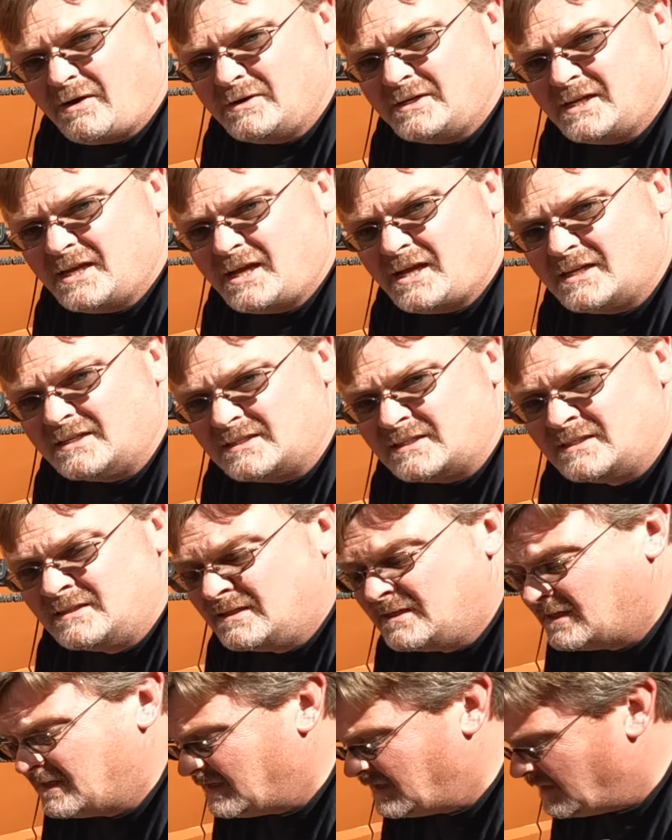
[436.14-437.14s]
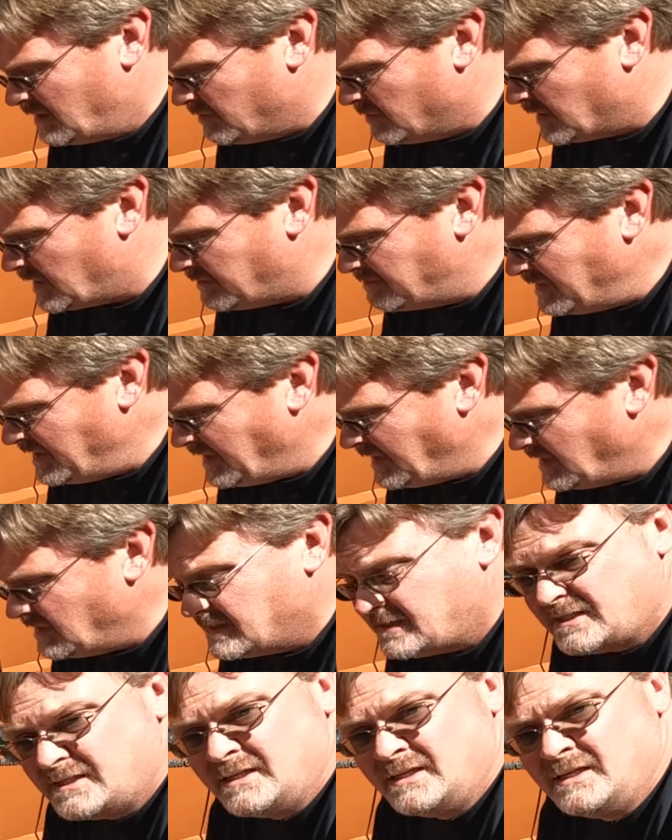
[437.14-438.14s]
it does, which
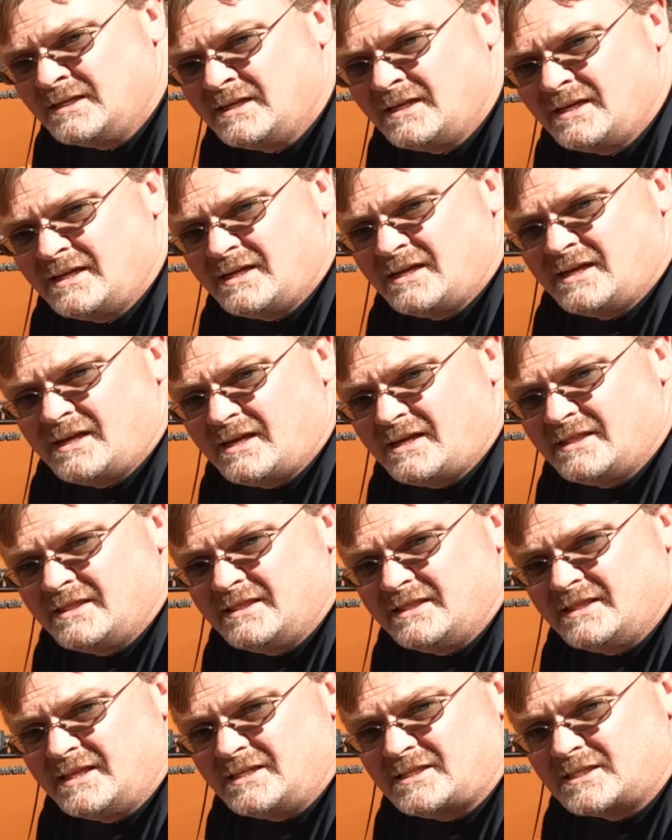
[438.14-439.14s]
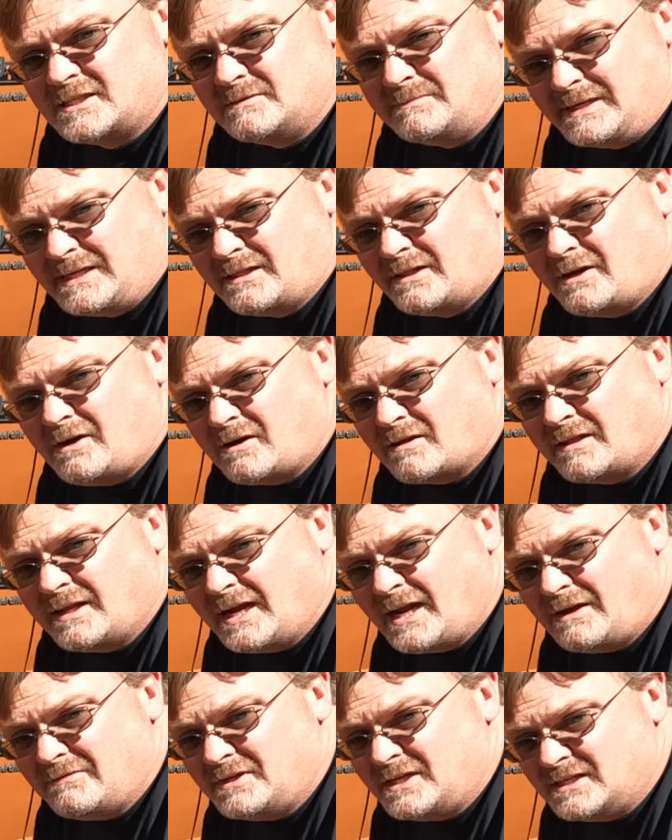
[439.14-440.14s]
means this is going to be glaringly
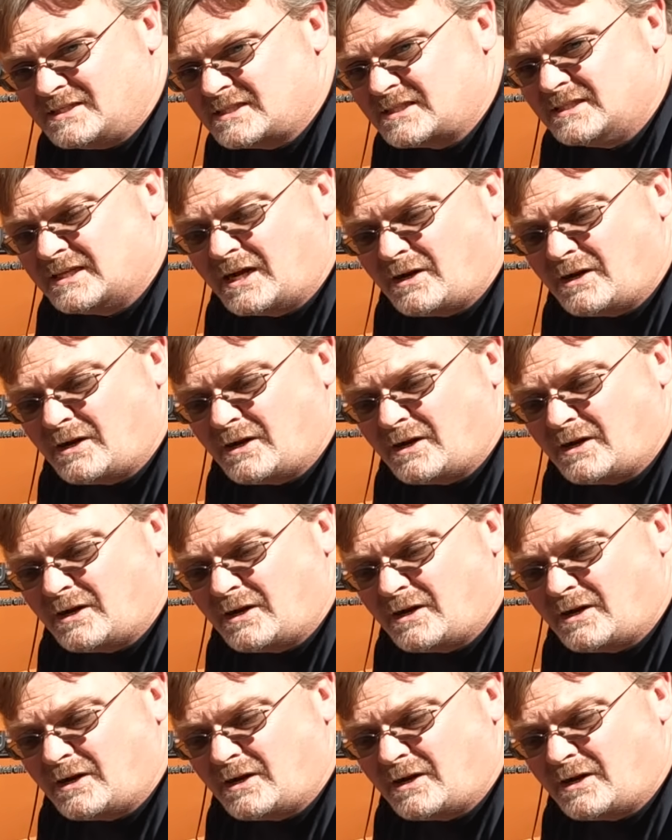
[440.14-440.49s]
obvious because I